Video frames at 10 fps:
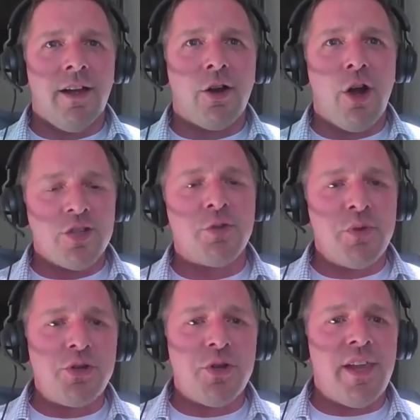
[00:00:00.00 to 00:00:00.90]

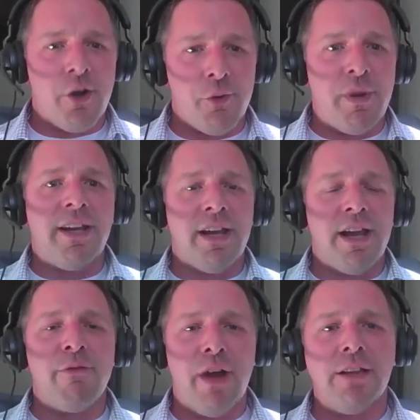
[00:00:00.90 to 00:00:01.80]
contribution they are making.
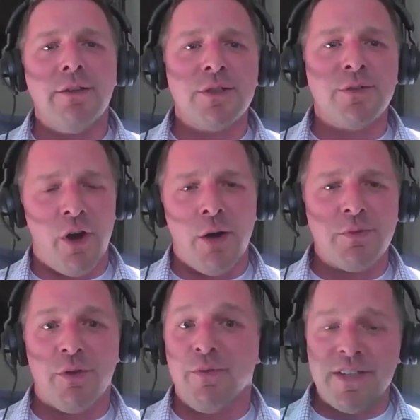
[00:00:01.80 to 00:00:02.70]
If I lose
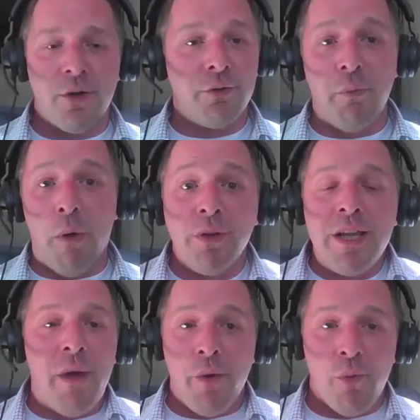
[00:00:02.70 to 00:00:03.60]
farms, or if it's owned
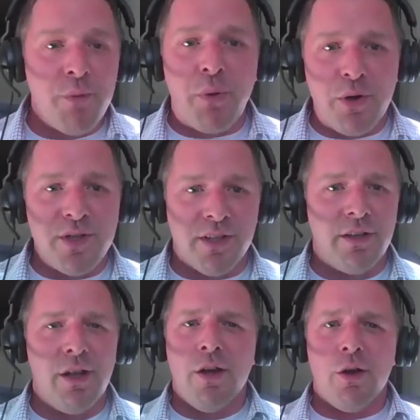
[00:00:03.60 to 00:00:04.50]
only by one
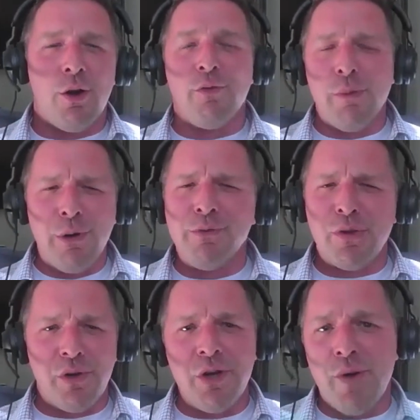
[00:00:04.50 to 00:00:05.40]
person, or if we move
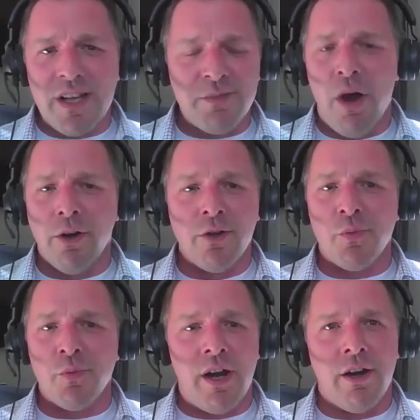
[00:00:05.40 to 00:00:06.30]
to a U.S.
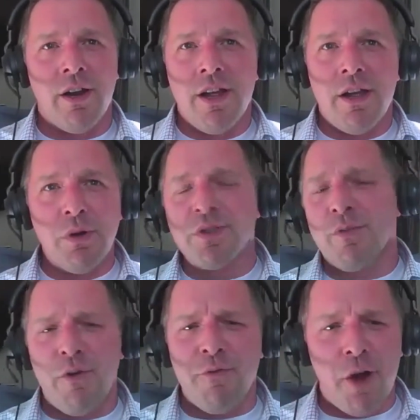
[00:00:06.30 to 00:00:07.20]
models where most
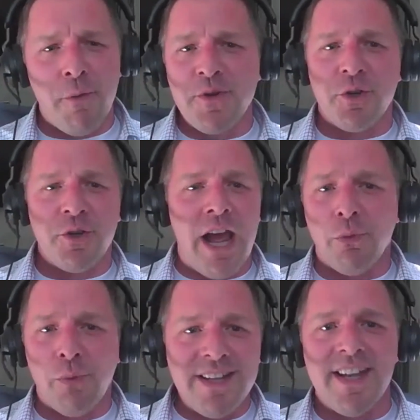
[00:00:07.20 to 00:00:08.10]
of our farmers are now
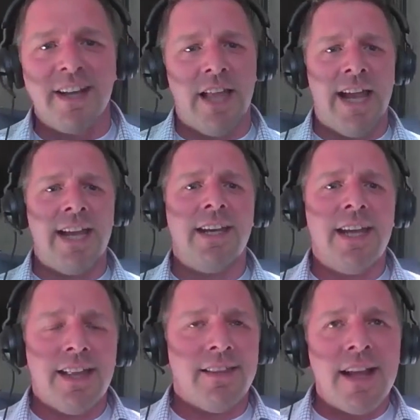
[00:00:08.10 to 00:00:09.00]
renting land,
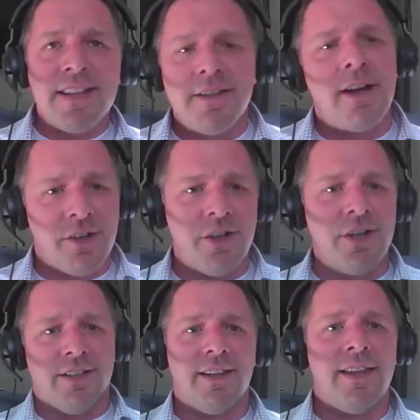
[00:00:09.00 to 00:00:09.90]
that's not
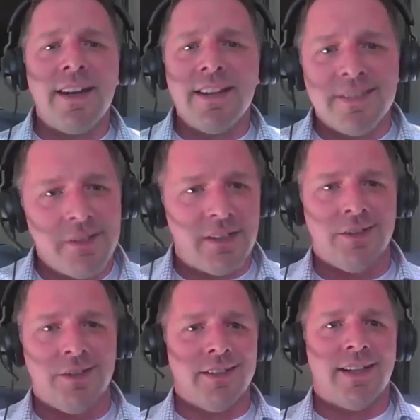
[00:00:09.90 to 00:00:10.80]
good. That is not
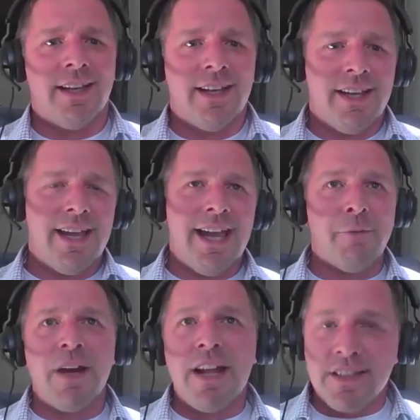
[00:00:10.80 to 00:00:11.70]
good.
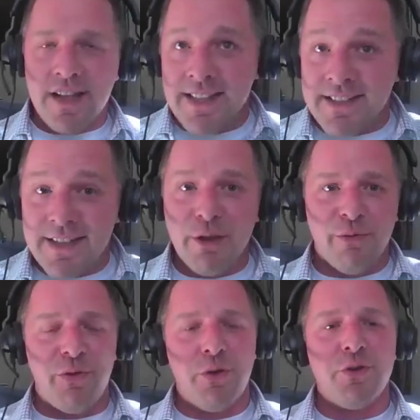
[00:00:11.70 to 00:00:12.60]
And when I see the
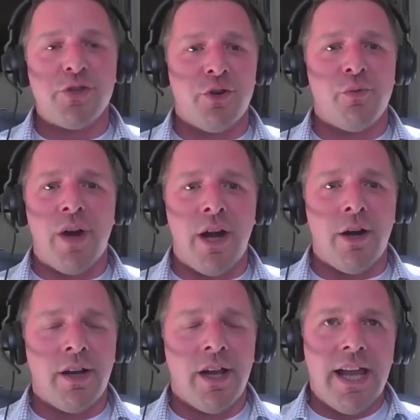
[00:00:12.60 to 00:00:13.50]
future where